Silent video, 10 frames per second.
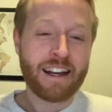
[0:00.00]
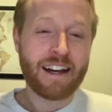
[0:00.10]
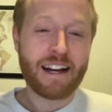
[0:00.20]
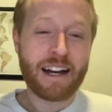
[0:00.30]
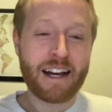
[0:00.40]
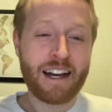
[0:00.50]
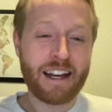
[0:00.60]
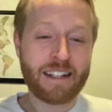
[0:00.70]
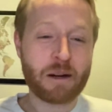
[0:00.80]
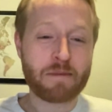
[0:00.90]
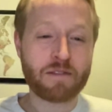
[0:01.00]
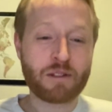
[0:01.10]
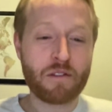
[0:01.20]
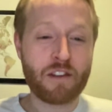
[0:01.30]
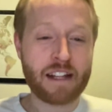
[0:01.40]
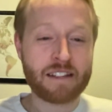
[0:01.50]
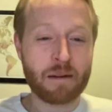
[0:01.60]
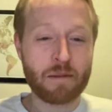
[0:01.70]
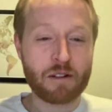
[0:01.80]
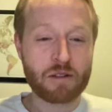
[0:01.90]
In terms of 2 advanced
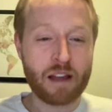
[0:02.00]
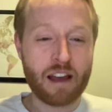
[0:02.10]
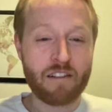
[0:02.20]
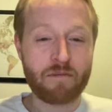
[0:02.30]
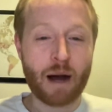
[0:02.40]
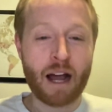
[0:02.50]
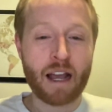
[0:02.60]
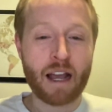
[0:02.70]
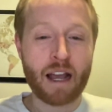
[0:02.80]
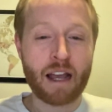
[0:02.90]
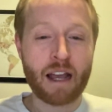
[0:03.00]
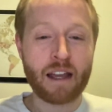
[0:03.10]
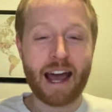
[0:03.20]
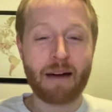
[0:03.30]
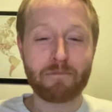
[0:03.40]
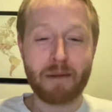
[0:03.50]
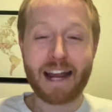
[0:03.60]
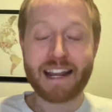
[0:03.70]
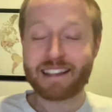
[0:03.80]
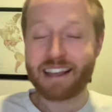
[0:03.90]
numbers, we have Bayern a
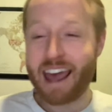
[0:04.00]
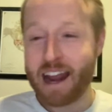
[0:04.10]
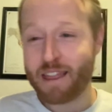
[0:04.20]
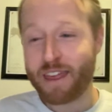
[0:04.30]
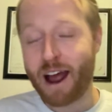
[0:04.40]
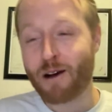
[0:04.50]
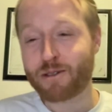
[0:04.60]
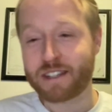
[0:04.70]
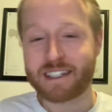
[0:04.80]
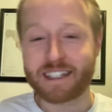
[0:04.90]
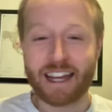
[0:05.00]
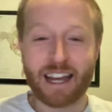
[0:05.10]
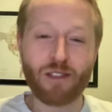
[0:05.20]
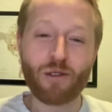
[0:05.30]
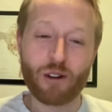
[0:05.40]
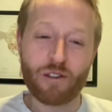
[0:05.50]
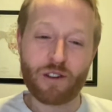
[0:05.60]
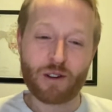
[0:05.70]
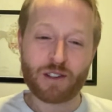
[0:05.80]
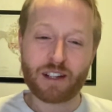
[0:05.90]
minus 8,000 to get through
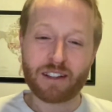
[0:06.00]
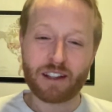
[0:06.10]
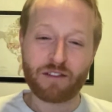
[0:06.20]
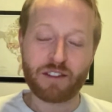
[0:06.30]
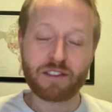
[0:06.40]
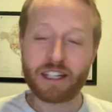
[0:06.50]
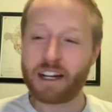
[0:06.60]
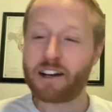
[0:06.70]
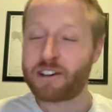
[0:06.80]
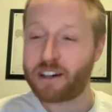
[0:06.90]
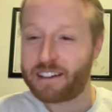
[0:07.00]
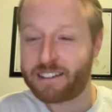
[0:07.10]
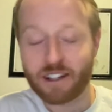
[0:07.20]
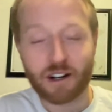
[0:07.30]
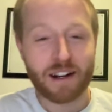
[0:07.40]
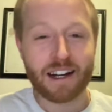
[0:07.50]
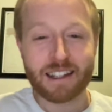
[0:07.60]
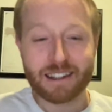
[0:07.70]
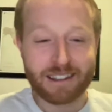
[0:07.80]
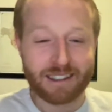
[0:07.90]
versus Celtic 1,500.
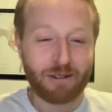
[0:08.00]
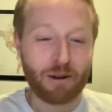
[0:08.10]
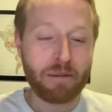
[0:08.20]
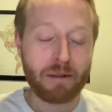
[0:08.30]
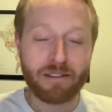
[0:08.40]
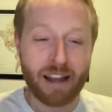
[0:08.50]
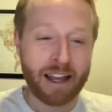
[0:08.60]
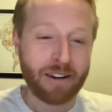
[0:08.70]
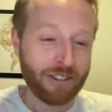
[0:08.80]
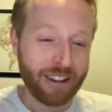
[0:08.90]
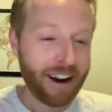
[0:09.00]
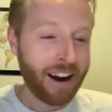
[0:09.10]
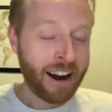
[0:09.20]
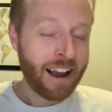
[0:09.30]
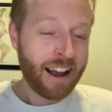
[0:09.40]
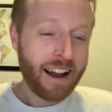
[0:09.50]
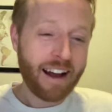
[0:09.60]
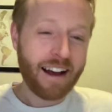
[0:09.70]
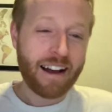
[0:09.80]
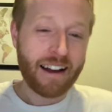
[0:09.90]
So quite a bit of a handle there,
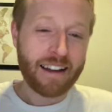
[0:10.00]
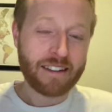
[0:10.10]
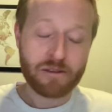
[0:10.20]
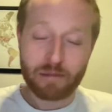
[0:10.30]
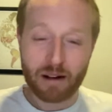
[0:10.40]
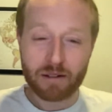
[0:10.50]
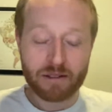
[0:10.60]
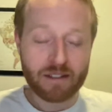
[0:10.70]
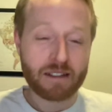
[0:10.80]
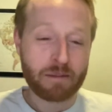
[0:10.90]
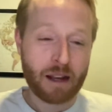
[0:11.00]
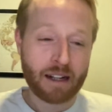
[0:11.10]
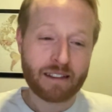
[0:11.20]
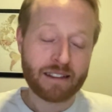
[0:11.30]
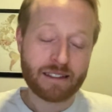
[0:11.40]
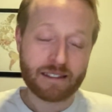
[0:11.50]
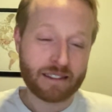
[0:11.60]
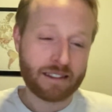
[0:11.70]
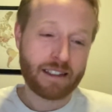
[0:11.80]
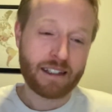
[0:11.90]
as you probably expect
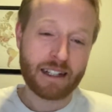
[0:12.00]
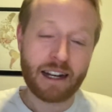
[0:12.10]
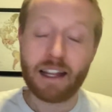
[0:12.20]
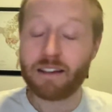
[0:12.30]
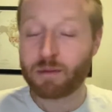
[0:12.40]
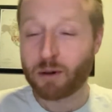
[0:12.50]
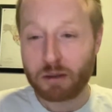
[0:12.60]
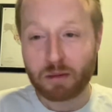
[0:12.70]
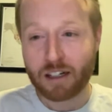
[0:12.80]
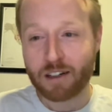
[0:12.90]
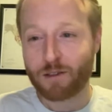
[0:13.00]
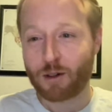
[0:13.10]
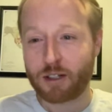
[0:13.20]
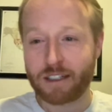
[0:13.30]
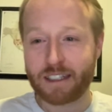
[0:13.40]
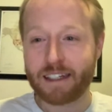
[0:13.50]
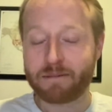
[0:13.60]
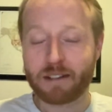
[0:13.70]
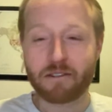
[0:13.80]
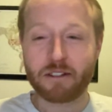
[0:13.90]
and see at any sports book. Unfortunately,
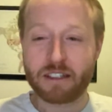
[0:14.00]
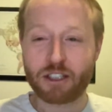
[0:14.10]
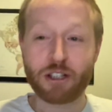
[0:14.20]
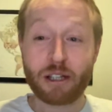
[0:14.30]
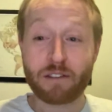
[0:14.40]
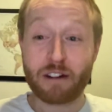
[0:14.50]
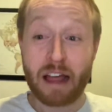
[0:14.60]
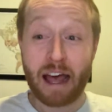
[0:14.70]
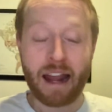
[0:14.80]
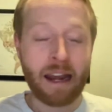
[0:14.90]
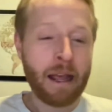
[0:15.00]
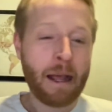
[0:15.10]
I'm not really shilling for that.